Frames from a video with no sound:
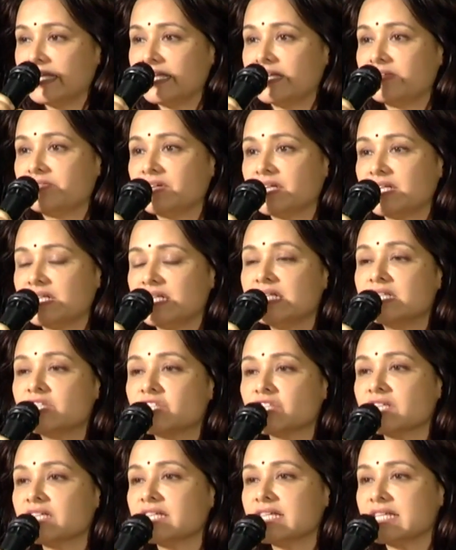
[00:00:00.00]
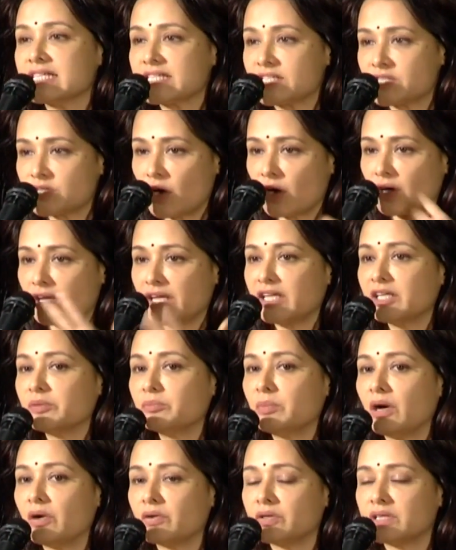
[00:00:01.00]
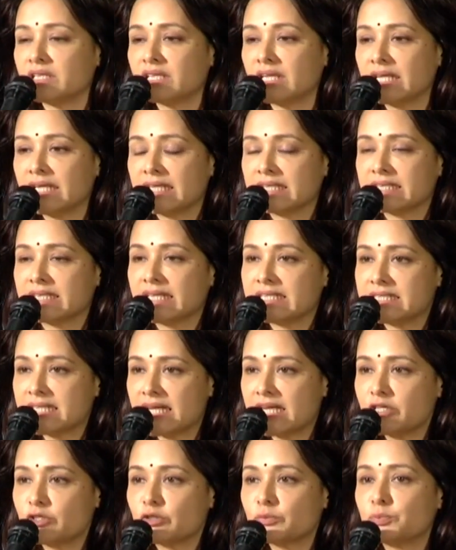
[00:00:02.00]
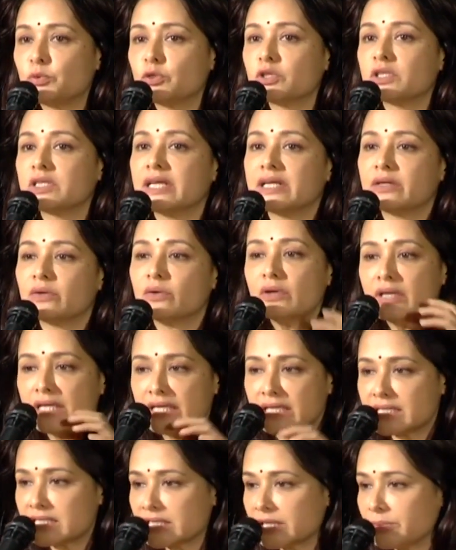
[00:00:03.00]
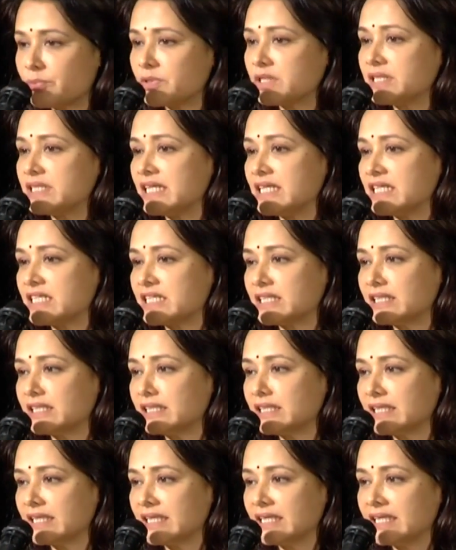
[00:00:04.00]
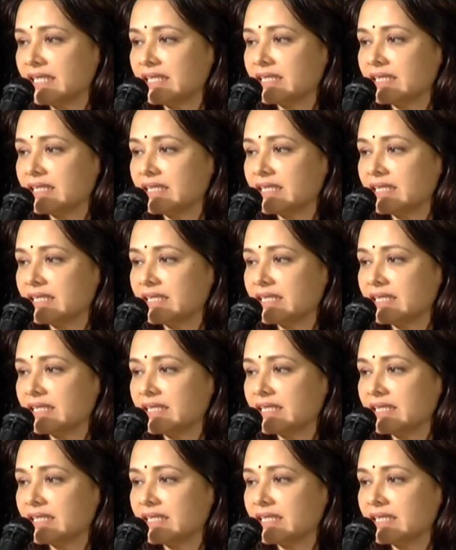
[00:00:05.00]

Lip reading: if a teacher is talking about it, they tend to put their own interpretation,